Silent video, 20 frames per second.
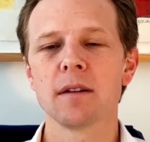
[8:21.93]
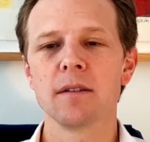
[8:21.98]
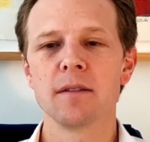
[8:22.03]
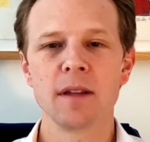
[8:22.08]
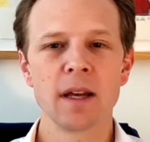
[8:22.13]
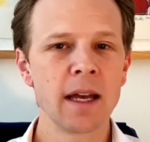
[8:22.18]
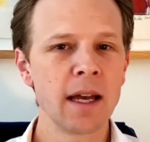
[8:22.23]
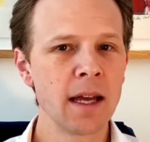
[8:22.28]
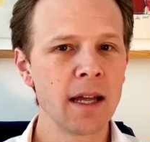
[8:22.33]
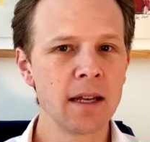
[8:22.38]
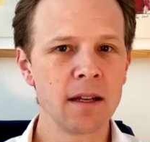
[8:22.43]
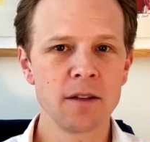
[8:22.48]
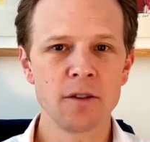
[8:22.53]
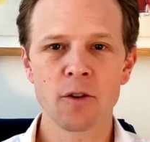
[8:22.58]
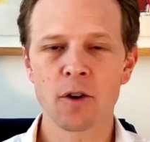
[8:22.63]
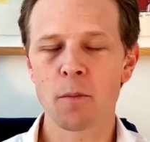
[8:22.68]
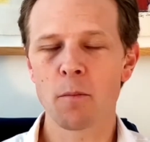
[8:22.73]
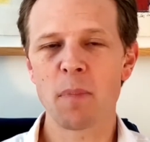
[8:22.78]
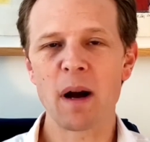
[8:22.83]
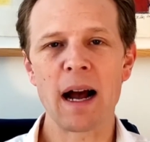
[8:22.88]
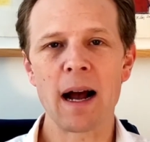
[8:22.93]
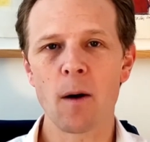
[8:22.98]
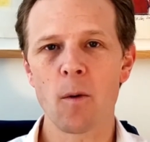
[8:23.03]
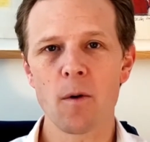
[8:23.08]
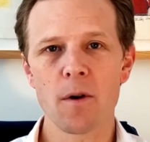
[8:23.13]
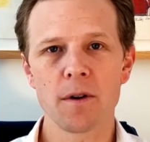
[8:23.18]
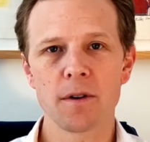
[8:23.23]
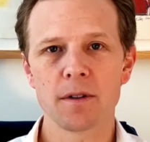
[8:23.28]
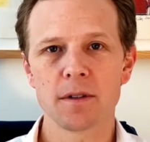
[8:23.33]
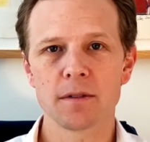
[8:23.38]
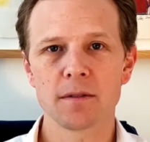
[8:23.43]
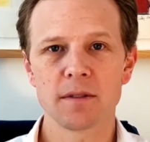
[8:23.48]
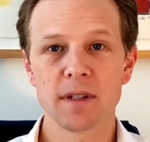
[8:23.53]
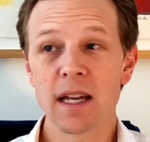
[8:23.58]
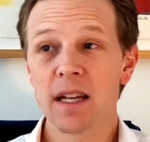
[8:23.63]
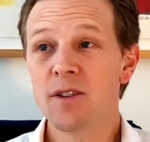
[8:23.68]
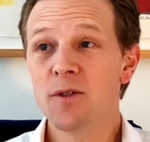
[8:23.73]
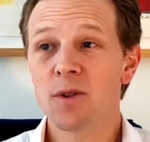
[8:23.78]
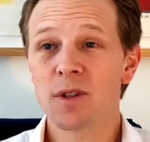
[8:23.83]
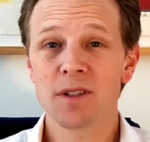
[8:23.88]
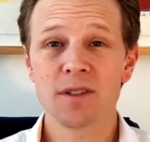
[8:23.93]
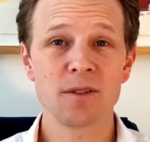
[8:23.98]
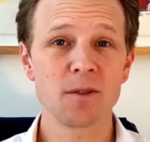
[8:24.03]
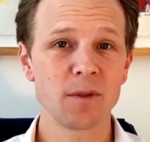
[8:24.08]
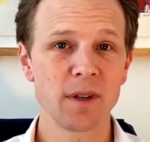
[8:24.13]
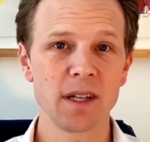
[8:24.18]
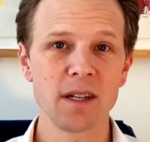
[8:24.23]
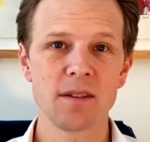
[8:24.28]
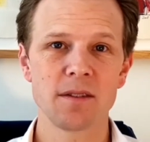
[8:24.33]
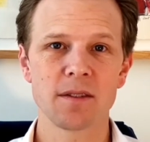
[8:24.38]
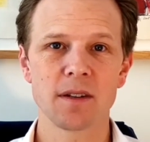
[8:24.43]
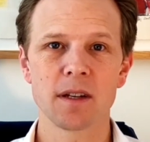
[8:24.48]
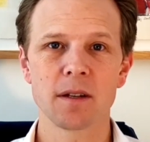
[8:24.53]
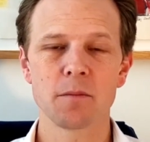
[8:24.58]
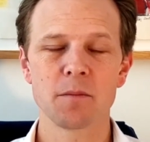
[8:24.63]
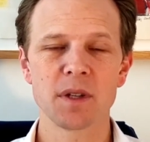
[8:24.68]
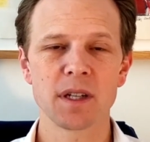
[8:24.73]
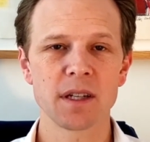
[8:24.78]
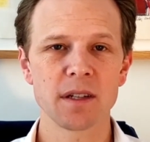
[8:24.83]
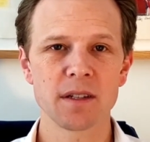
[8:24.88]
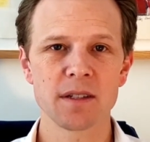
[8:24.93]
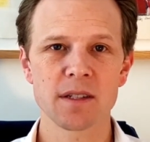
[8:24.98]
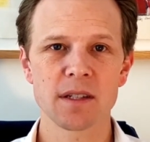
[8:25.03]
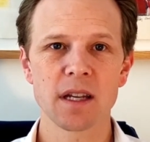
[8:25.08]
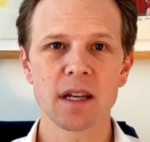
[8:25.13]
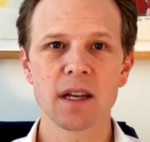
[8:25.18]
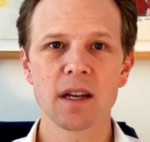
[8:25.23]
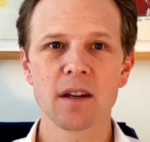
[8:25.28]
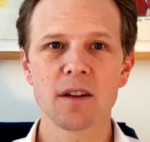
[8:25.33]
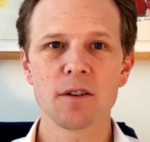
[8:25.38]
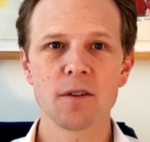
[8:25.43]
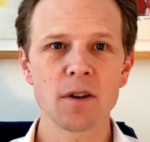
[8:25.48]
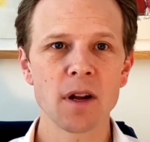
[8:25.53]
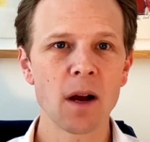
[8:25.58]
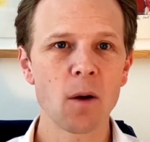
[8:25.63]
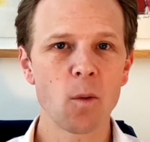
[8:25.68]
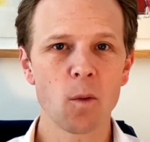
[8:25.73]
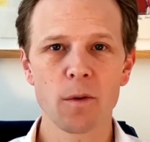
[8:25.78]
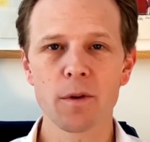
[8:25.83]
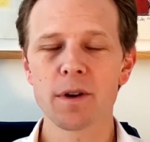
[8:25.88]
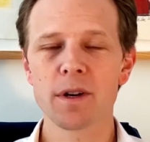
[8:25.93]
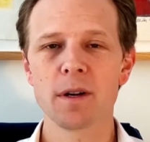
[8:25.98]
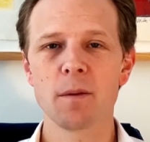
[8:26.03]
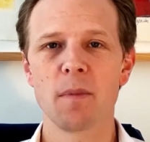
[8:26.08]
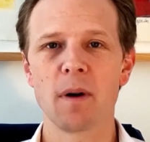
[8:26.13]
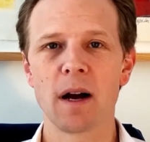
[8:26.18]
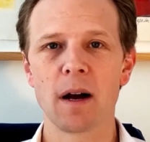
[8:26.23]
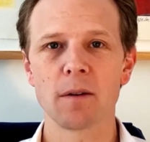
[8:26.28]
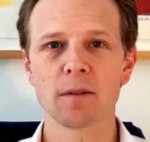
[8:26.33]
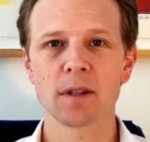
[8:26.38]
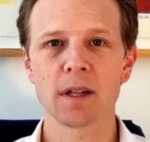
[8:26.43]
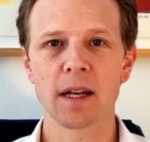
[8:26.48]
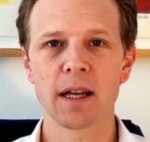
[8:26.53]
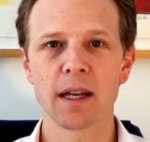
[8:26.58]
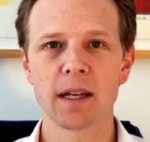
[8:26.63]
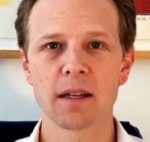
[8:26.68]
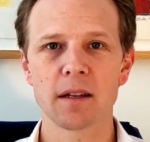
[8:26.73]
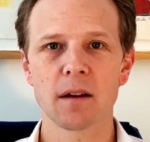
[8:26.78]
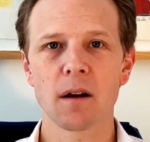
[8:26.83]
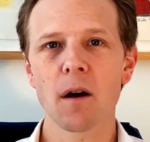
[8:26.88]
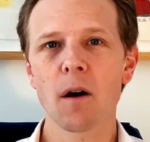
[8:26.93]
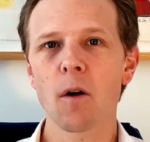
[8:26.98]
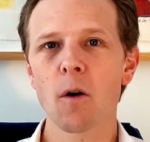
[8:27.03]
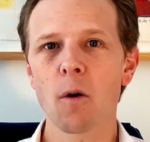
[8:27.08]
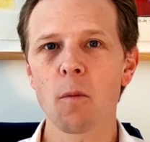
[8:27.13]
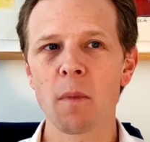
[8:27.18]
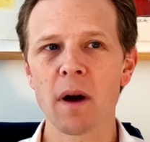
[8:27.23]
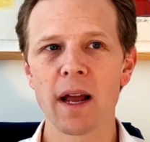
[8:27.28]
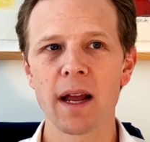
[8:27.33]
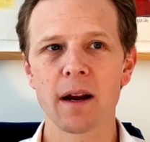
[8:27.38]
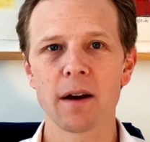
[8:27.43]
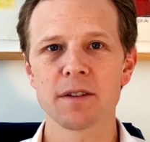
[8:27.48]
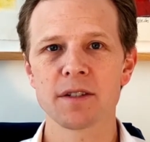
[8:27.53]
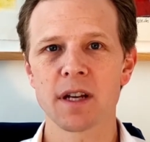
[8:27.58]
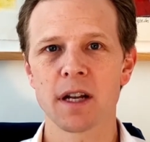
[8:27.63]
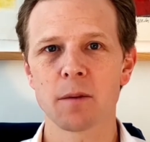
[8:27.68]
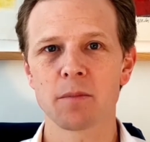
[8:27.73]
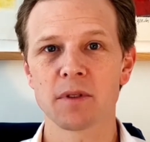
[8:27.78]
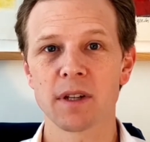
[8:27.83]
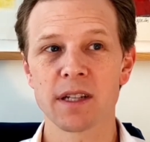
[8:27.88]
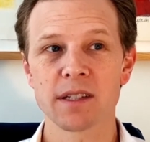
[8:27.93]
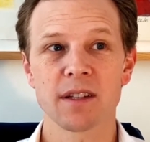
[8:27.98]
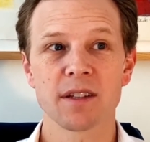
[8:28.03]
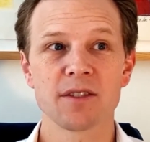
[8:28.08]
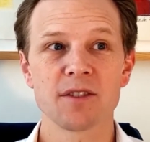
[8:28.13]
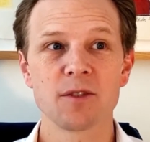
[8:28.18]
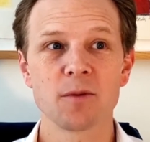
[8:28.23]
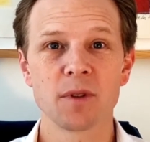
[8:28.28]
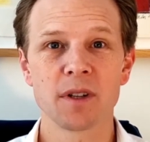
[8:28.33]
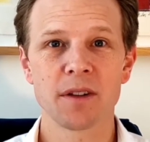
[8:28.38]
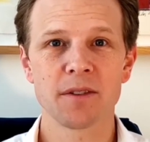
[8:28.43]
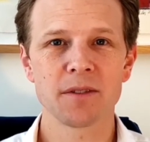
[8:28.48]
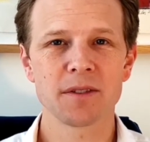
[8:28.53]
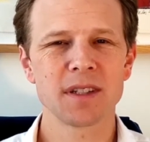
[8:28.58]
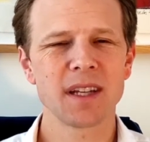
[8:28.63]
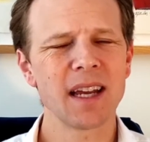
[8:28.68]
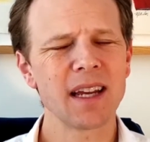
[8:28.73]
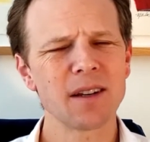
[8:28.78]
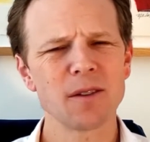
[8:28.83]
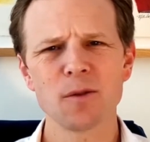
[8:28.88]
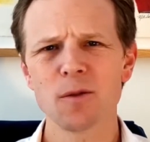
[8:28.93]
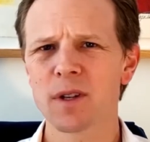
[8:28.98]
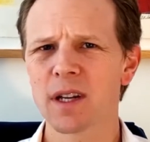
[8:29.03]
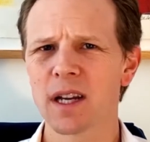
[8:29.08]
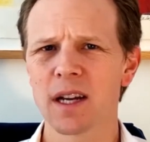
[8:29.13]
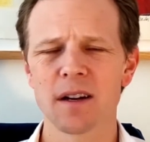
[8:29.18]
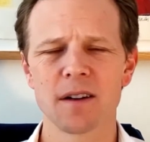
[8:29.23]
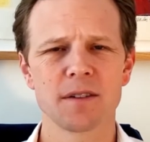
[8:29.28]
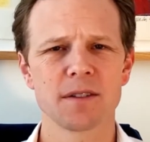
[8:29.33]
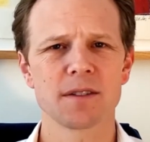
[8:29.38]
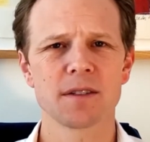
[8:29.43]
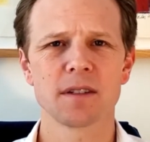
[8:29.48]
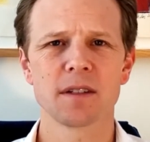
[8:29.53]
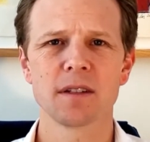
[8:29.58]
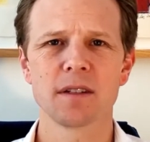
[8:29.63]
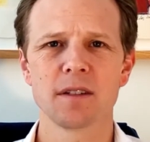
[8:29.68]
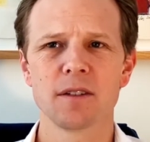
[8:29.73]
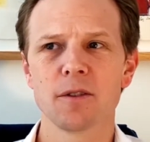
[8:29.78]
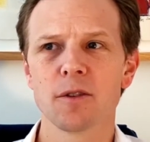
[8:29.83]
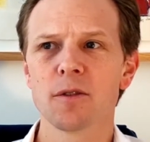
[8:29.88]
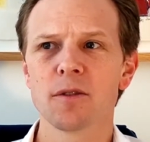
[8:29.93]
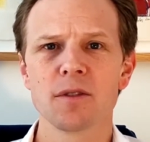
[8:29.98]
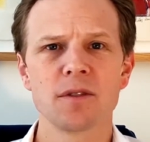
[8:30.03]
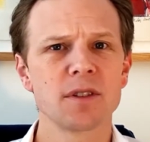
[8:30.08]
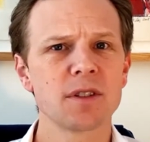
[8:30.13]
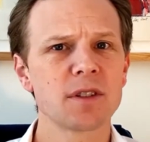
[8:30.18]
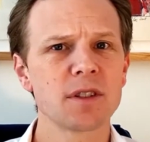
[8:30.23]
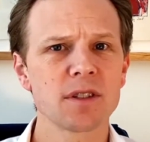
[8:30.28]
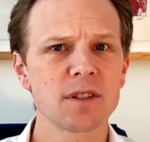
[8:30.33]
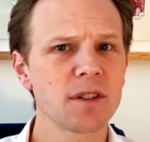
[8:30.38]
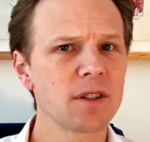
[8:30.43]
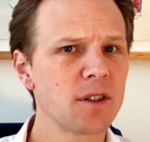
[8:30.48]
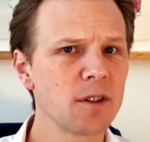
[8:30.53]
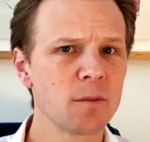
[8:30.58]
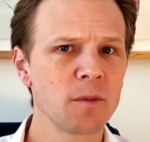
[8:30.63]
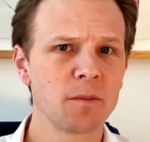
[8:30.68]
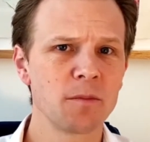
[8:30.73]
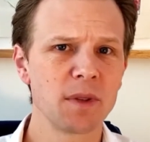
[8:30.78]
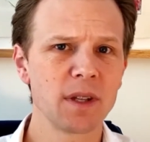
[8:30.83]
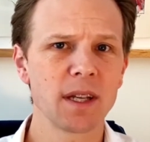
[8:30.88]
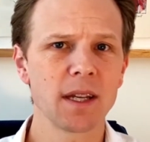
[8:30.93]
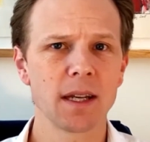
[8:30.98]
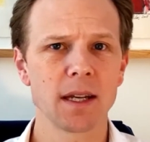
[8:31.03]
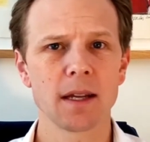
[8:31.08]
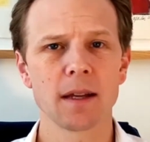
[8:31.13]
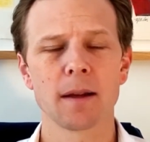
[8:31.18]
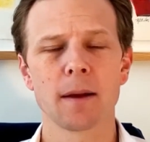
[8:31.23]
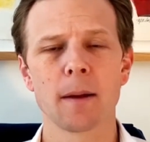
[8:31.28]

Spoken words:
Then you're empowered. Then you can do anything, because you're not worried about like, oh, my hair's out of place, let's do another take. Who cares? This is a human being.